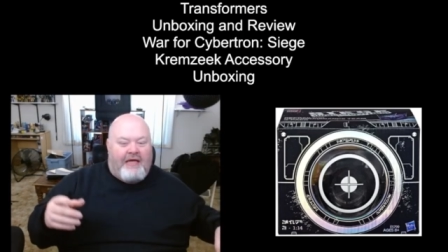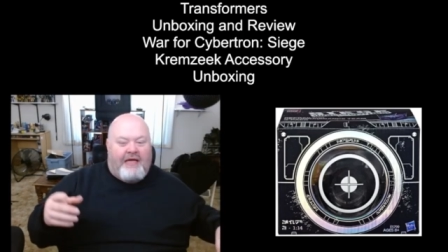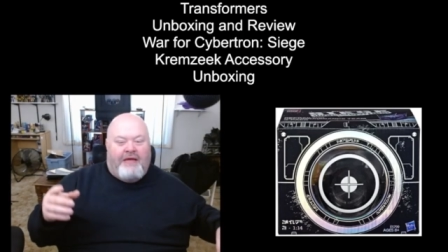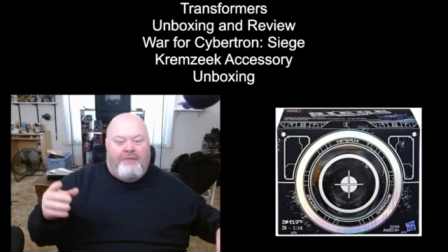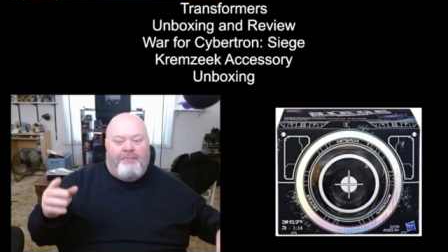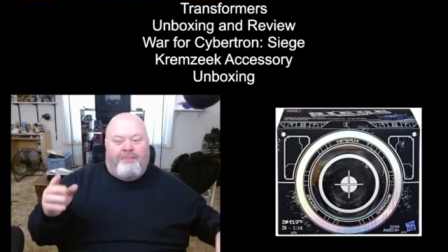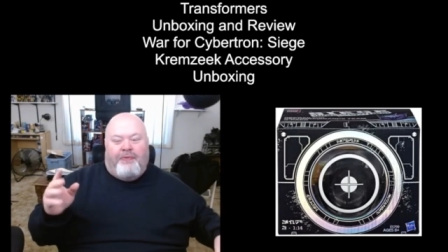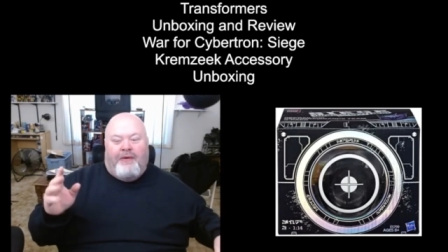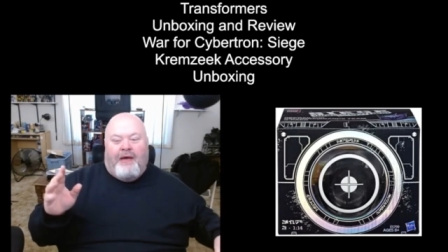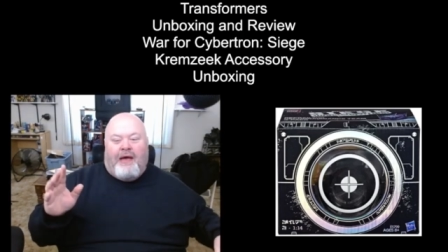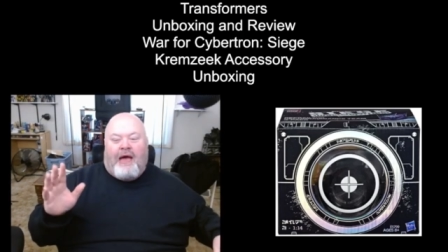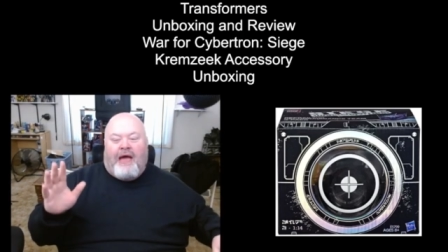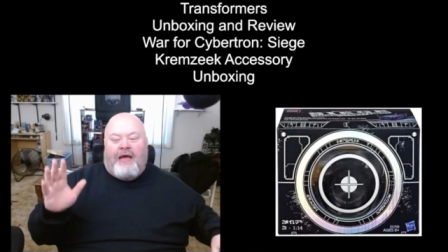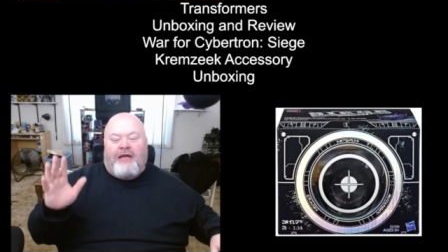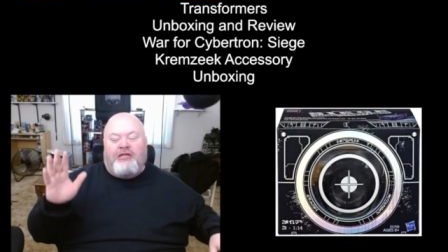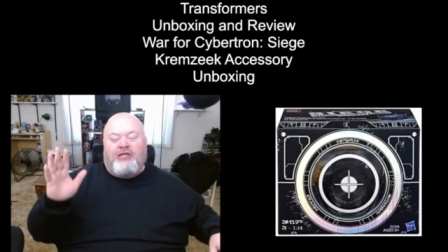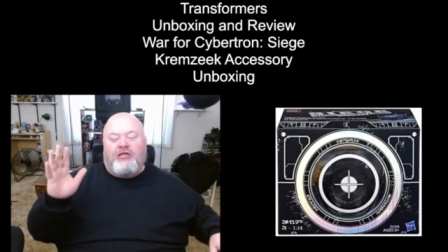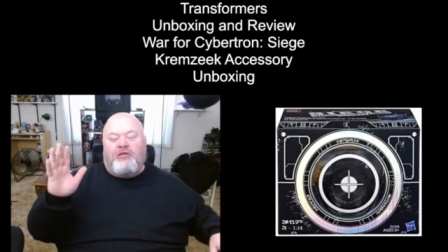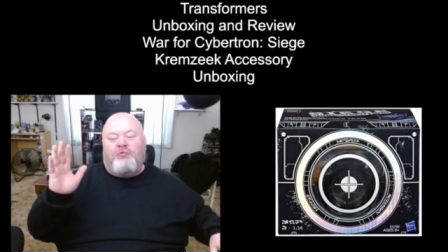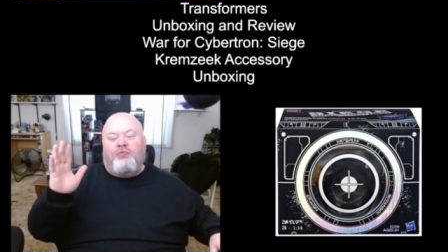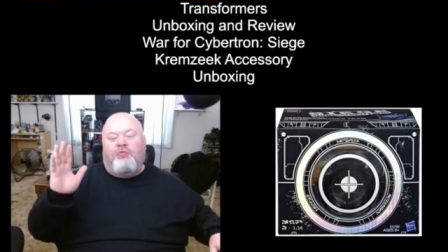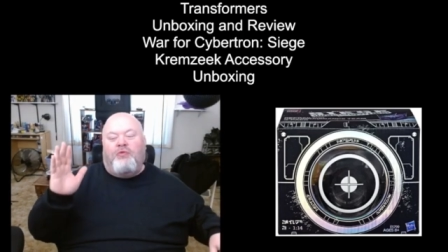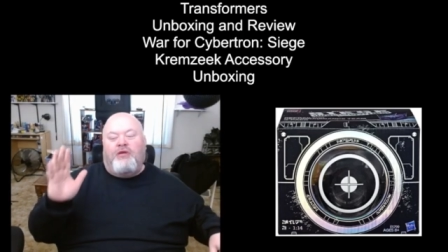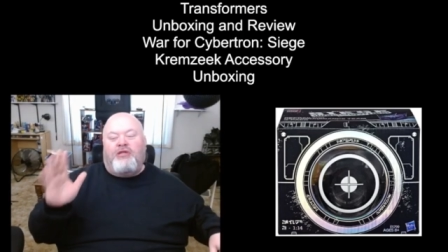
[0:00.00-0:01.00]
But I
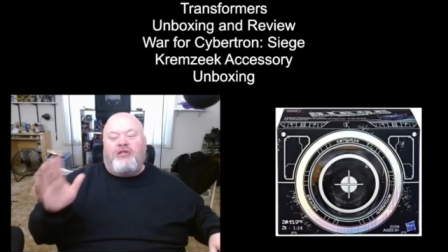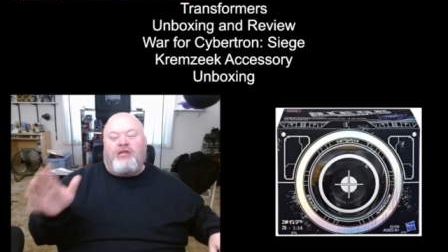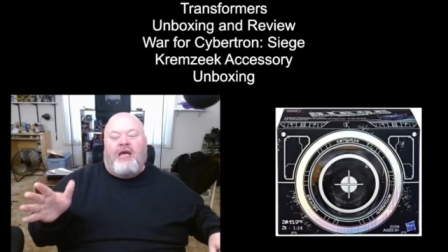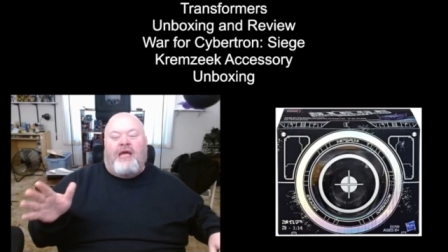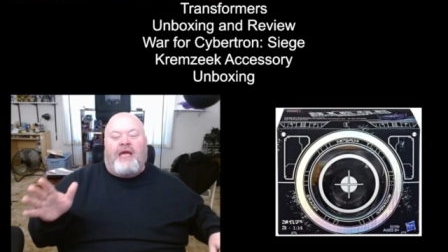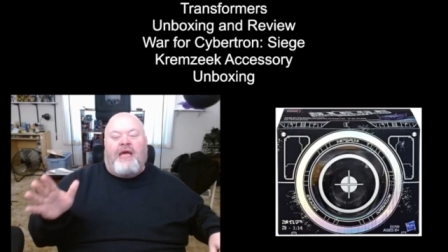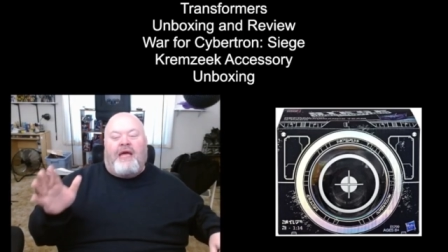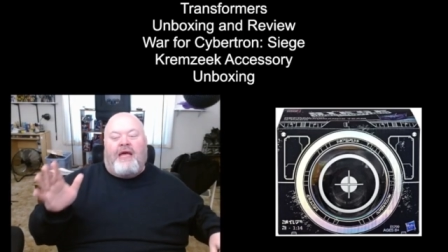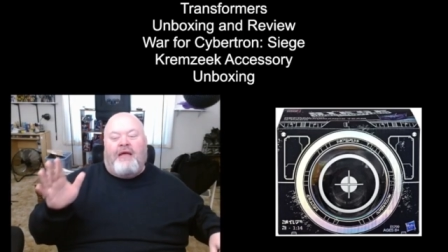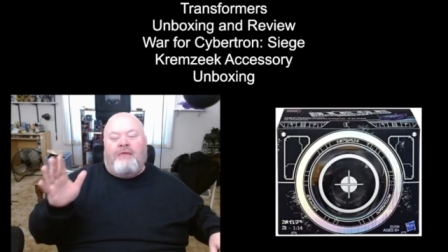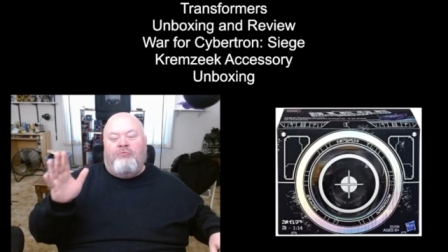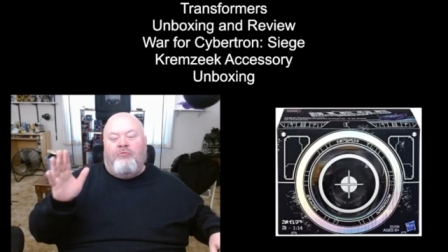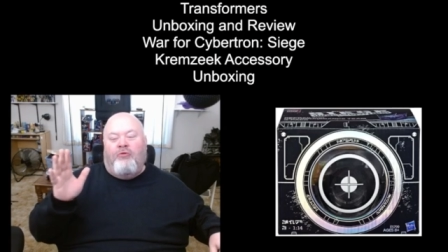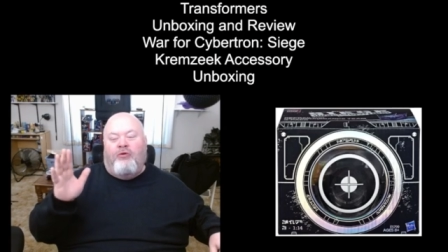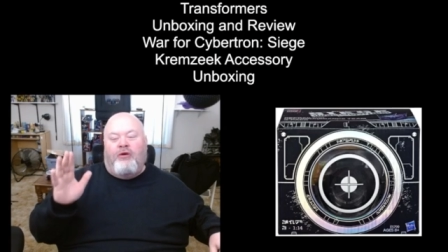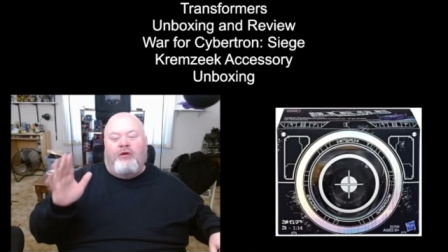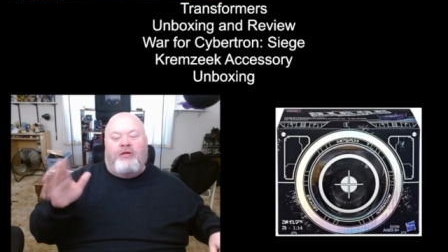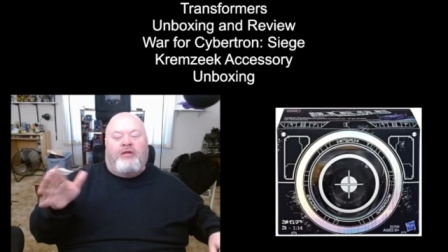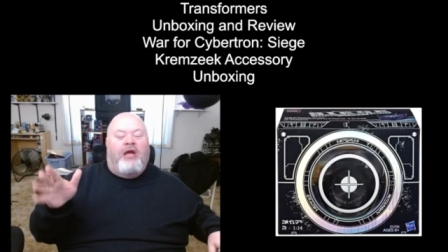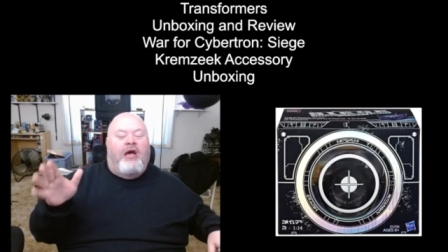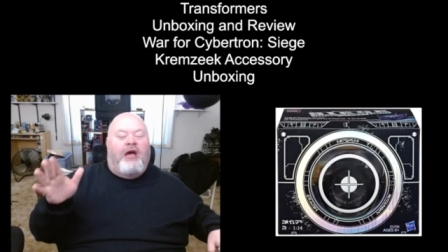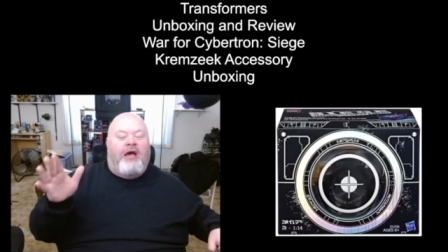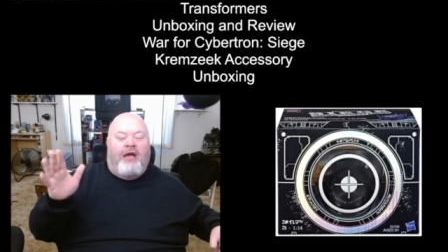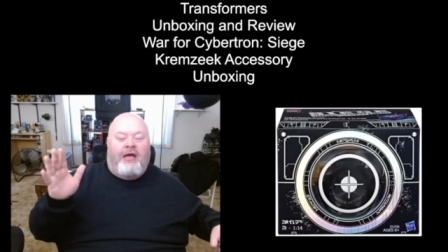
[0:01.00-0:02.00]
just wish I had more
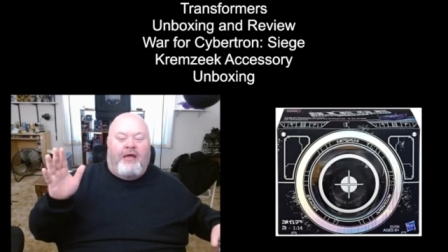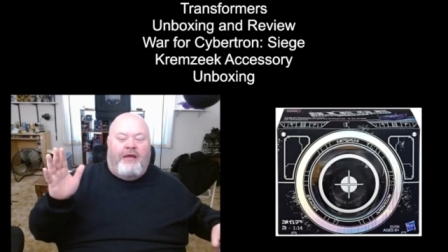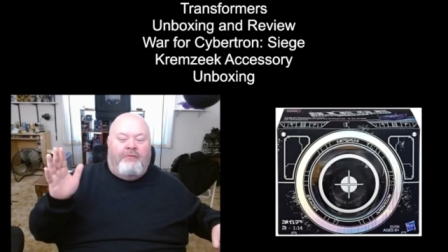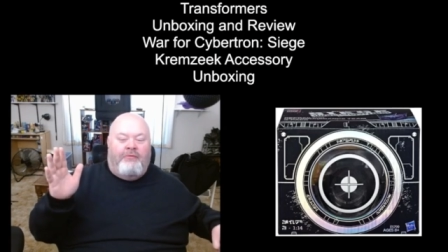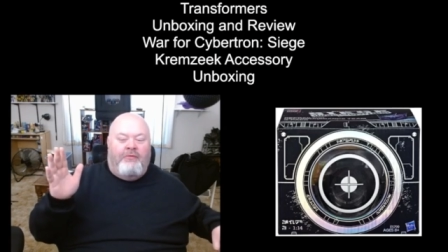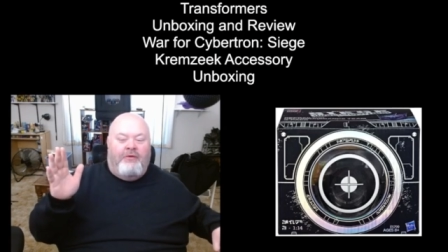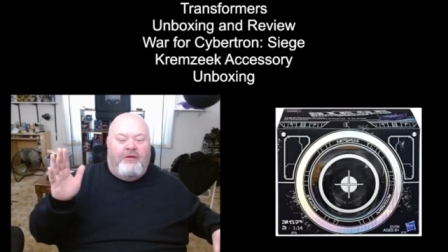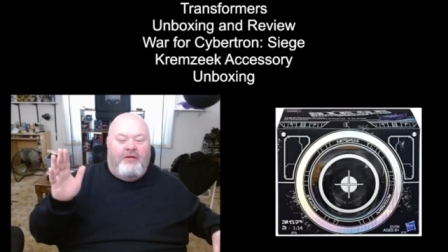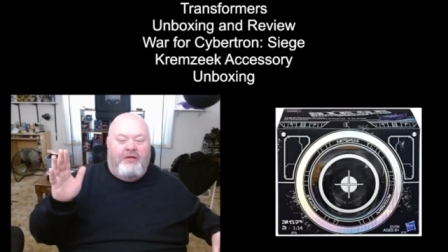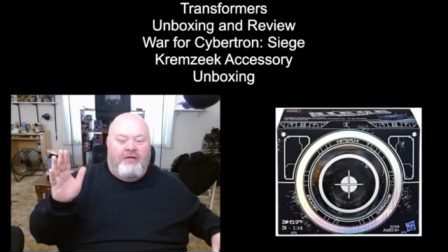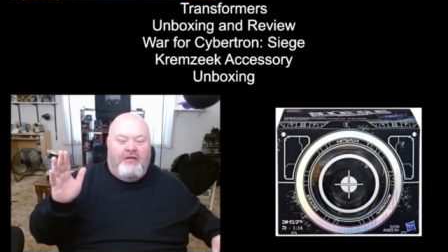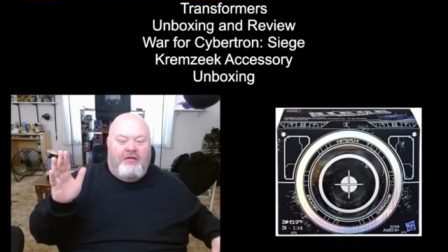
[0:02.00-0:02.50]
time